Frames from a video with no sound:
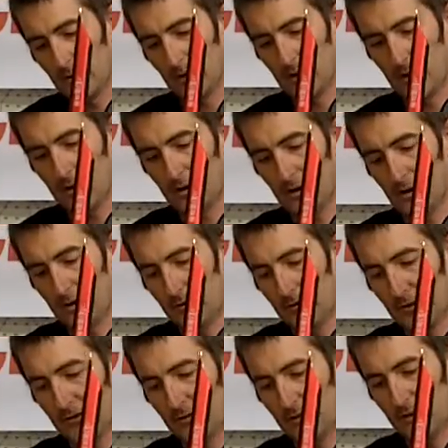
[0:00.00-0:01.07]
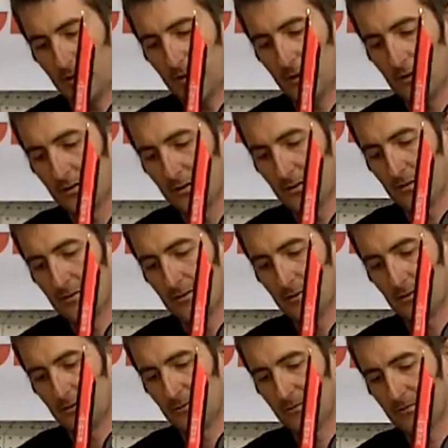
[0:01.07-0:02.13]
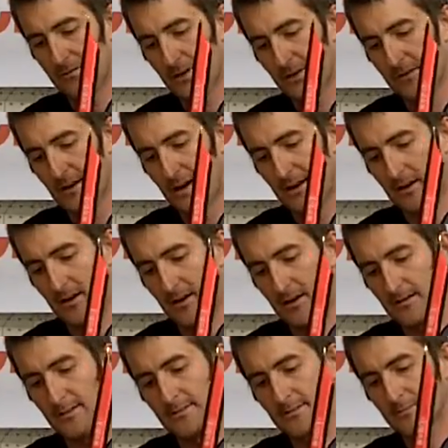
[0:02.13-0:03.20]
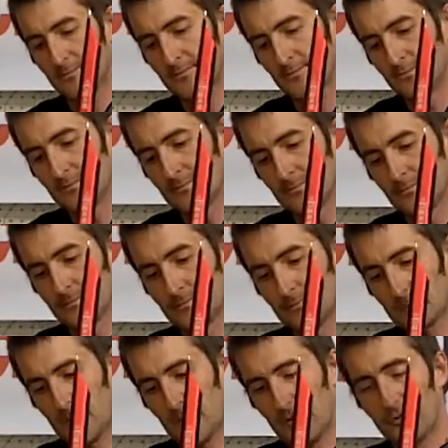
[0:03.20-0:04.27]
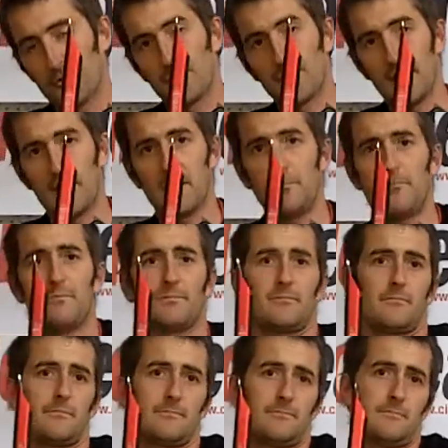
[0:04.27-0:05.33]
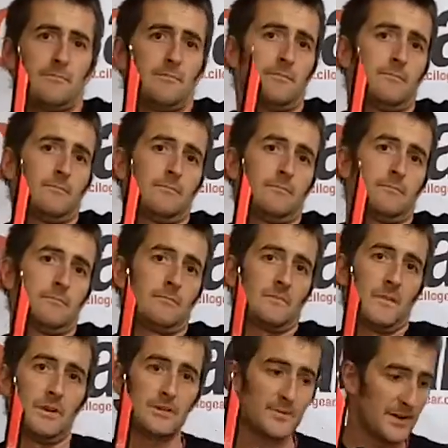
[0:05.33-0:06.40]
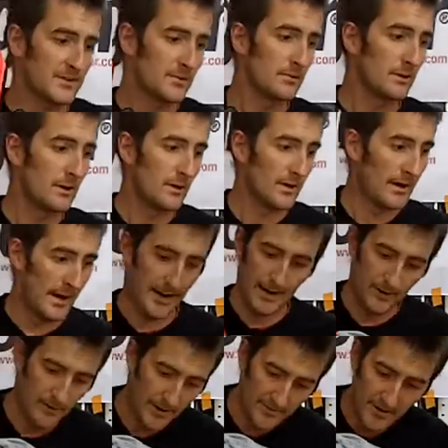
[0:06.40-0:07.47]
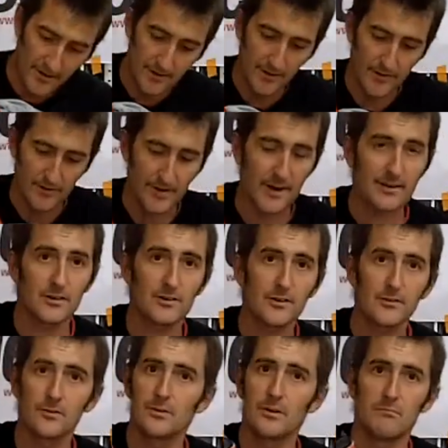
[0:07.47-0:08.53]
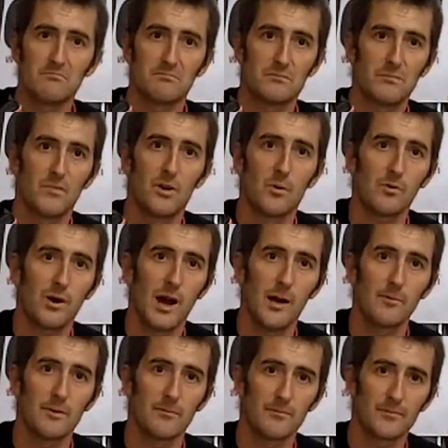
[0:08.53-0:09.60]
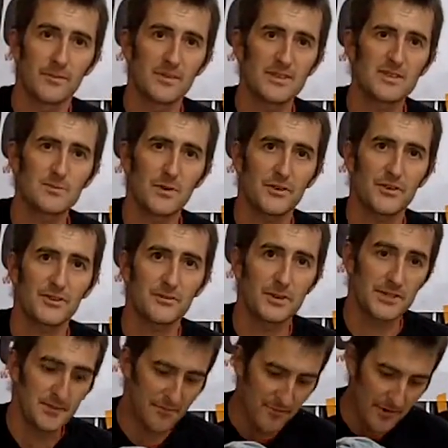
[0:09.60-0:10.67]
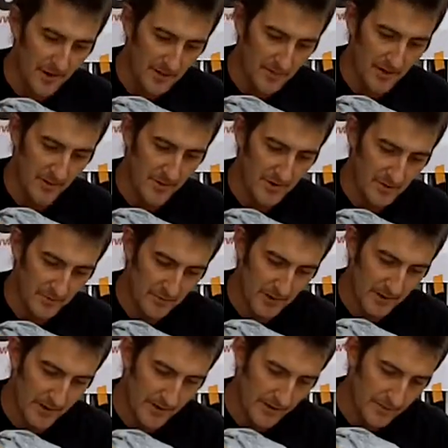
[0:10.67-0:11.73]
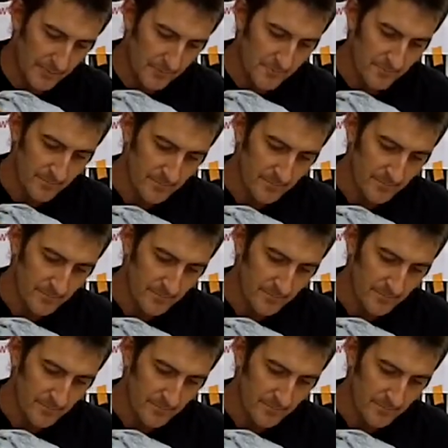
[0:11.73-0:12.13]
go again and I'll just uh, flick that on and Shazam there's my tool. Uh, I want to take another technical tool, no problem. And this is where the degrees of freedom come into play again.